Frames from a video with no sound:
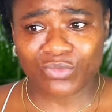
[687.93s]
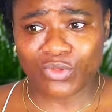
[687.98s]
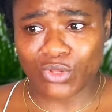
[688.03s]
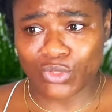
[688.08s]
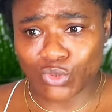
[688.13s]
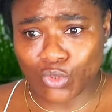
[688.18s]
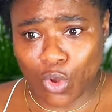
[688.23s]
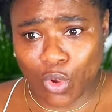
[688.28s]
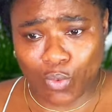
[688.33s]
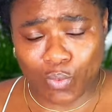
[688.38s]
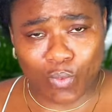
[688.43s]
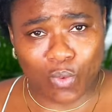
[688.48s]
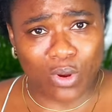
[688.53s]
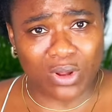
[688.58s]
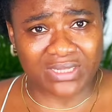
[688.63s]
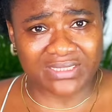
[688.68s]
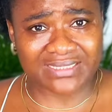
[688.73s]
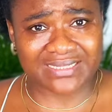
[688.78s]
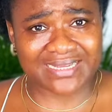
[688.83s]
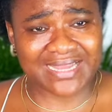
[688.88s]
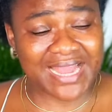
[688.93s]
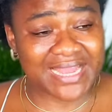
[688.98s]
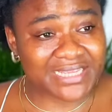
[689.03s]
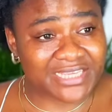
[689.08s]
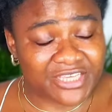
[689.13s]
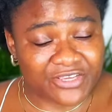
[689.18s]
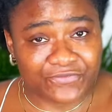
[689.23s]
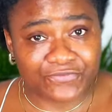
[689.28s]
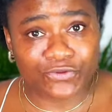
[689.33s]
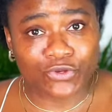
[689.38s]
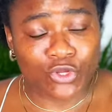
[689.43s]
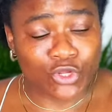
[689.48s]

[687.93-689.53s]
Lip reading: Nobody can give